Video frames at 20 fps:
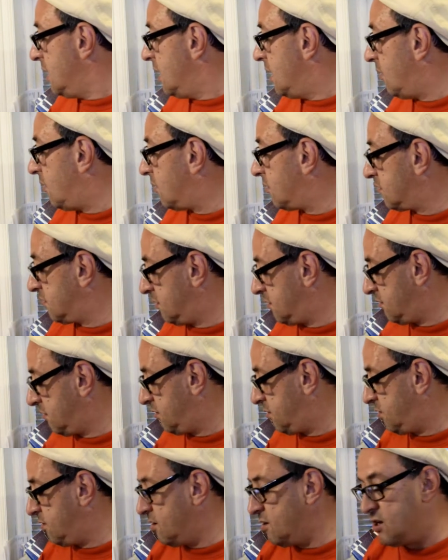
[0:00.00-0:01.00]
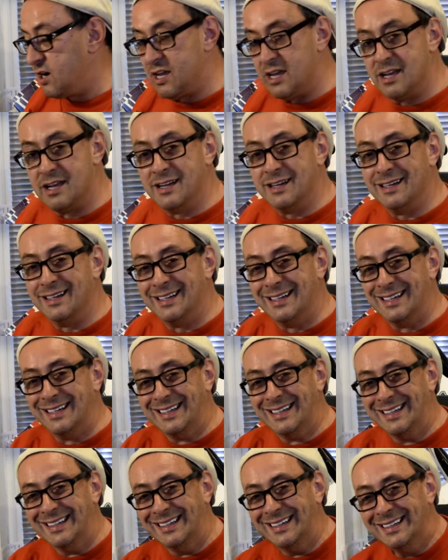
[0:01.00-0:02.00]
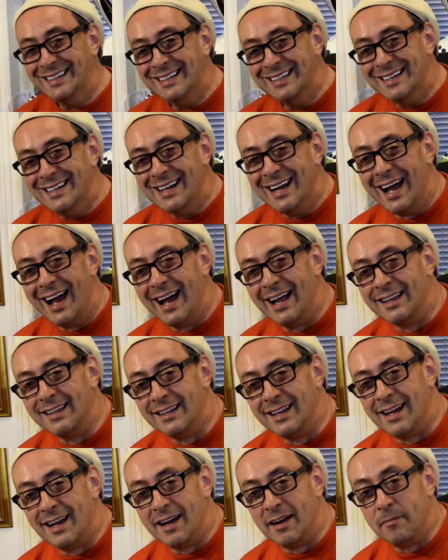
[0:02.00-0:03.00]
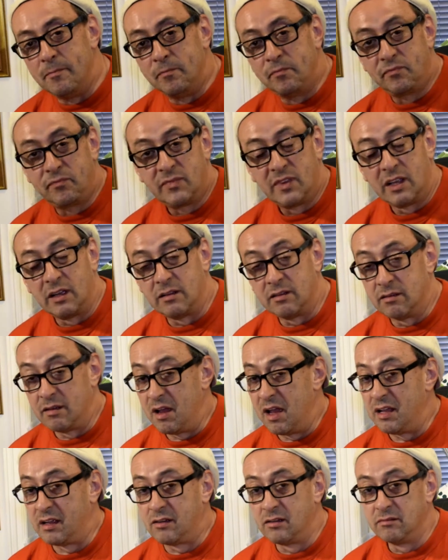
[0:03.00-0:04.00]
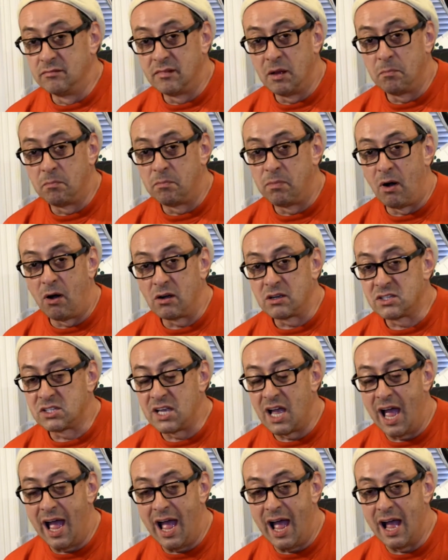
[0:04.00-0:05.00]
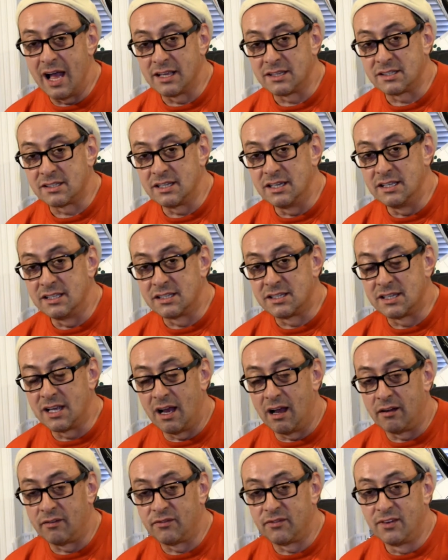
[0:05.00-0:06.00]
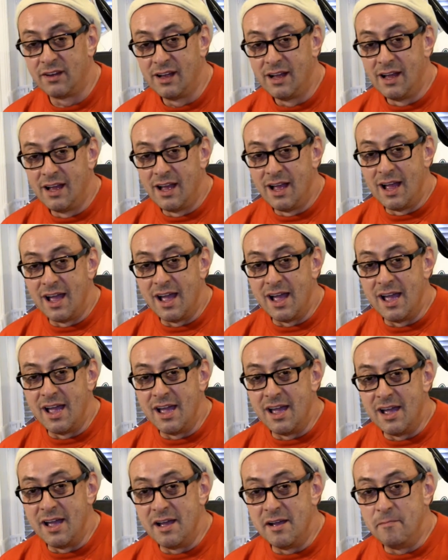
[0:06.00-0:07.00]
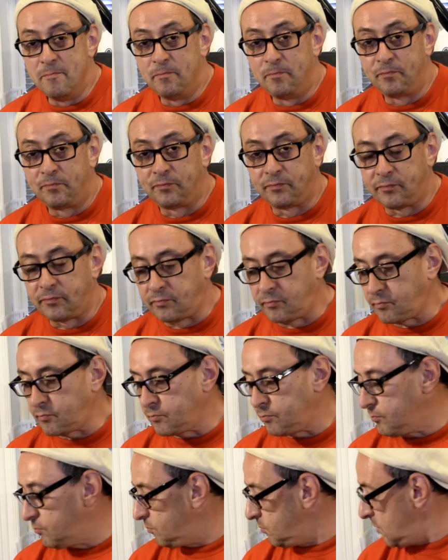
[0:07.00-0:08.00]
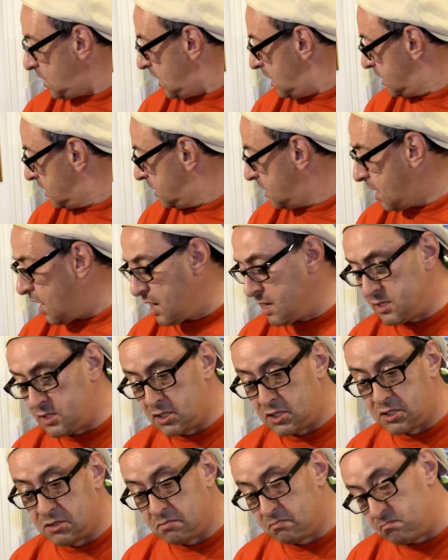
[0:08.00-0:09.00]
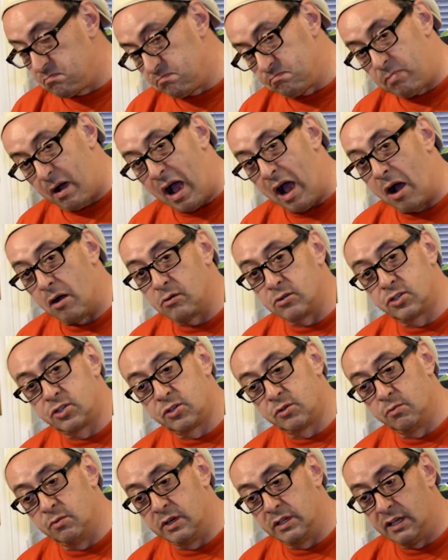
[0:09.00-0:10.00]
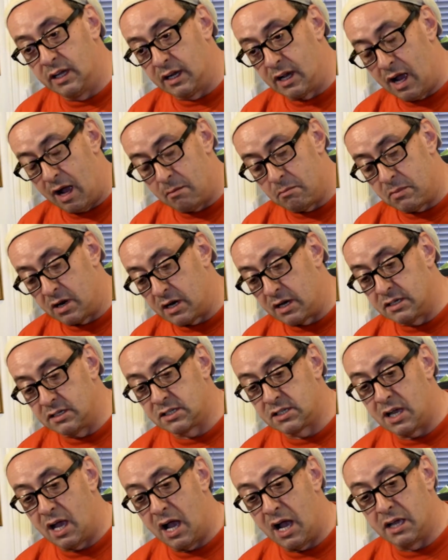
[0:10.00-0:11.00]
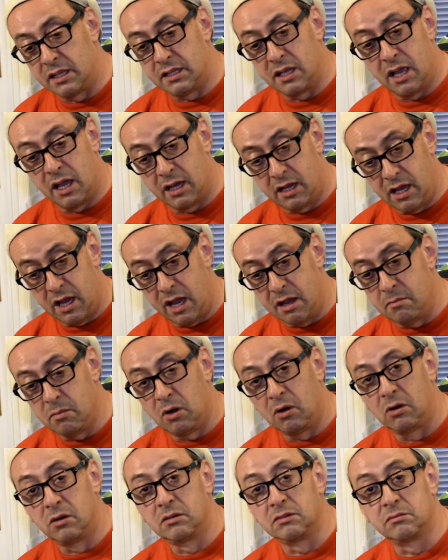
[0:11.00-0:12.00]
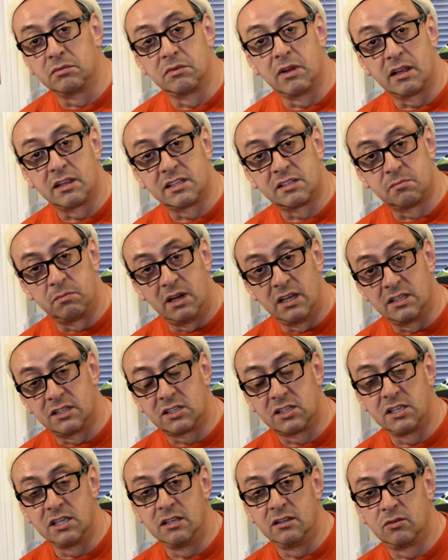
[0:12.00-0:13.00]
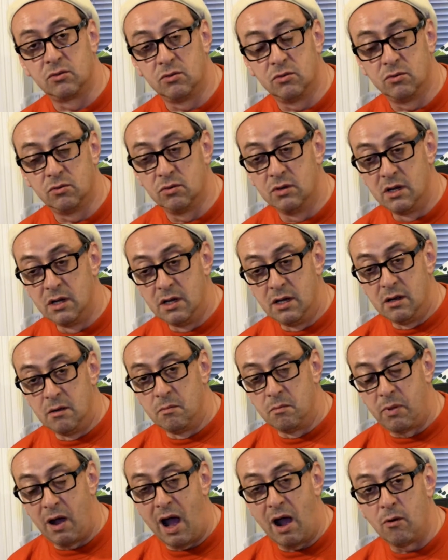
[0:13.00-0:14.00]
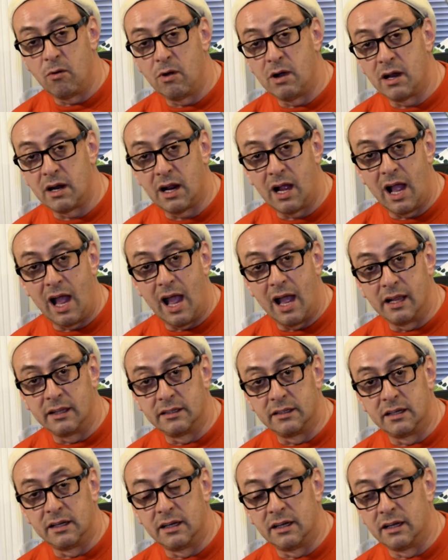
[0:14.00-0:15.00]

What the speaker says: or 30 and the box has itself a nice pouch with the camera inside, a cable that splits into power and